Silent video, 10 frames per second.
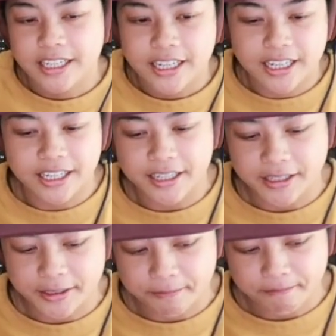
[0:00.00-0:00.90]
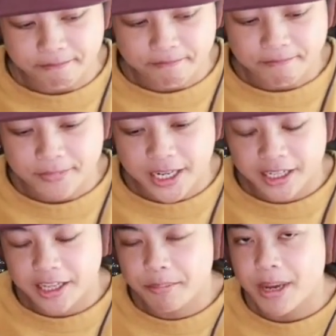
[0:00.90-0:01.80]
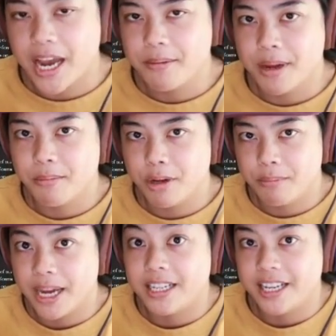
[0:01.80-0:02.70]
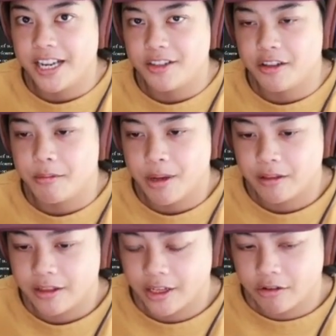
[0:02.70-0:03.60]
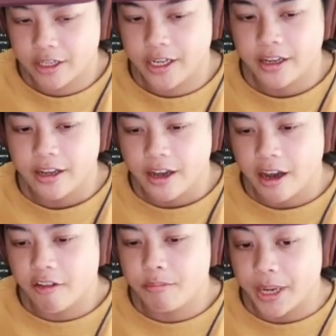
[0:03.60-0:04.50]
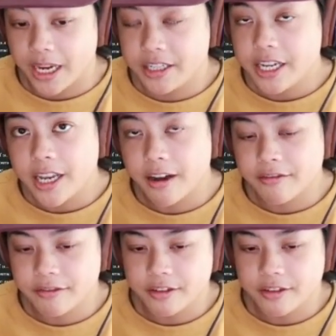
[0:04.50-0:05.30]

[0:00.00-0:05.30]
kind of like bad memory, bad taste in their mouth, literally, of bad decaf.